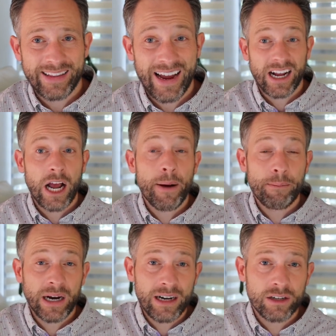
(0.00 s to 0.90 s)
that
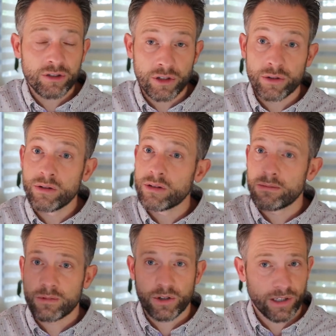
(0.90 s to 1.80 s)
compared to
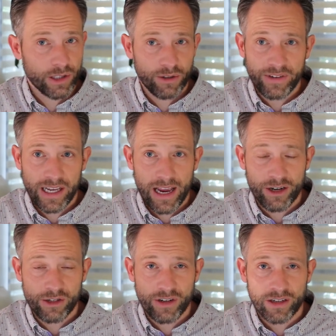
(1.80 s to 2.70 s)
traditional
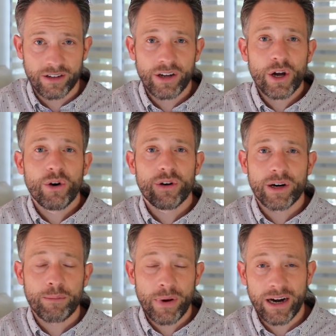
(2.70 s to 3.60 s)
vacation rental or
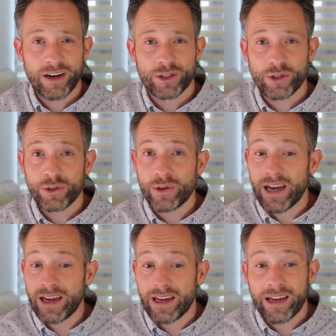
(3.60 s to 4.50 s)
compared to
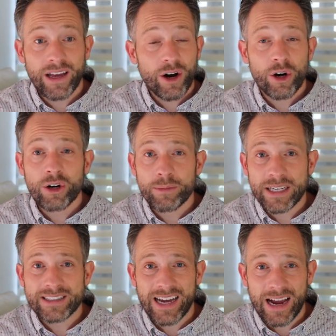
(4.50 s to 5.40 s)
a
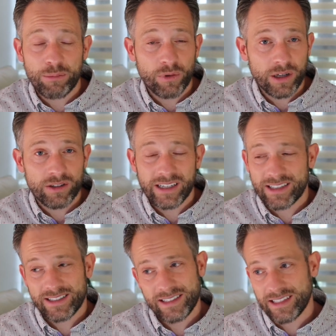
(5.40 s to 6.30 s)
urban type rental in
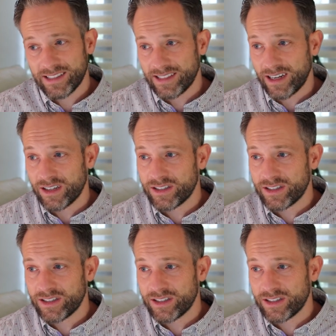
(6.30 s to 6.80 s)
a city center.